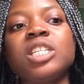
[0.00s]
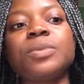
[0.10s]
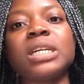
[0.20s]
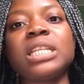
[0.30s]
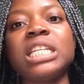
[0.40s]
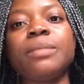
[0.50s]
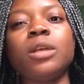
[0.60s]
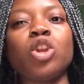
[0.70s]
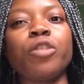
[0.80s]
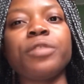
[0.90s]
these boys are telling them
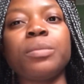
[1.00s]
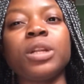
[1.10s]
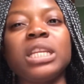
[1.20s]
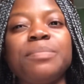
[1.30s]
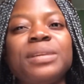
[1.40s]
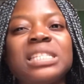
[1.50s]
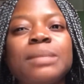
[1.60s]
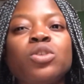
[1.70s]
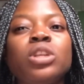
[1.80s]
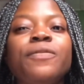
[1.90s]
they love them, but then it beats
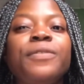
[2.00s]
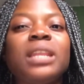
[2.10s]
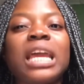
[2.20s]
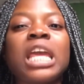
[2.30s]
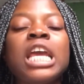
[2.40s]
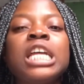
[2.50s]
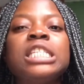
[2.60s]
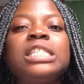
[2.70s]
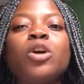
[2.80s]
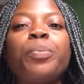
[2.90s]
them, so they feel like
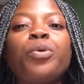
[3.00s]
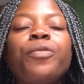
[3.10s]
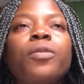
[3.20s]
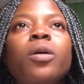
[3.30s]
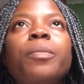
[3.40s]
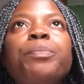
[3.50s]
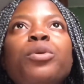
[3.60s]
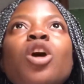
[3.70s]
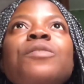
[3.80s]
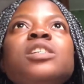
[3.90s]
your proof,
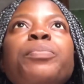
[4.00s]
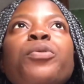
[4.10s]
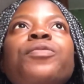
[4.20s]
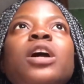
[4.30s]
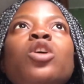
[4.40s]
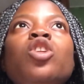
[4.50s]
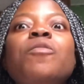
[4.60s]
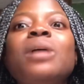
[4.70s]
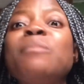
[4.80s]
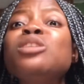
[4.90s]
love is a proof that you
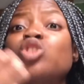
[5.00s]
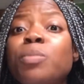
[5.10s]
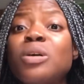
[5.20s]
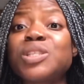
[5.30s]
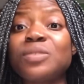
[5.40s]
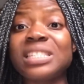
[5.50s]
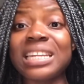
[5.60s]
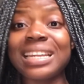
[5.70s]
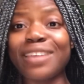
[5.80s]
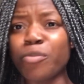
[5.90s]
love me. I mean, some girls even
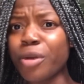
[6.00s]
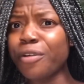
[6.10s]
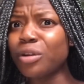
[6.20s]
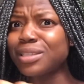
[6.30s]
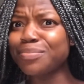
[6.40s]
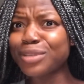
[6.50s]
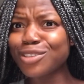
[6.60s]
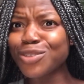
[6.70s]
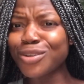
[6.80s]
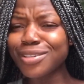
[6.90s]
say that if your boyfriend doesn't
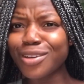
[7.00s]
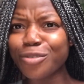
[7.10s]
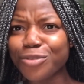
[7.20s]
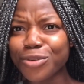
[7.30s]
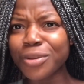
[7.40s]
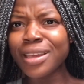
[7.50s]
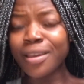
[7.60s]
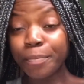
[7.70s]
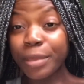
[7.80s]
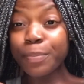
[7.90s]
beat you, he doesn't love you.
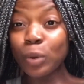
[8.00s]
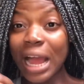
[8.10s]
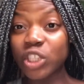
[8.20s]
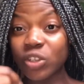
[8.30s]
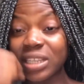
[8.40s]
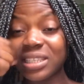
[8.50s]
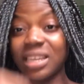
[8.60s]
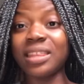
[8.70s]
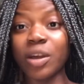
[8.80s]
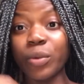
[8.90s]
People actually
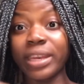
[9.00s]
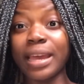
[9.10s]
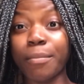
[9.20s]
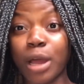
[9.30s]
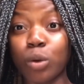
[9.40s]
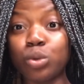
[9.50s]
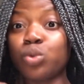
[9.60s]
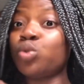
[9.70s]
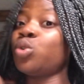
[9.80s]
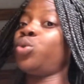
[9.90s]
say that with their mouths.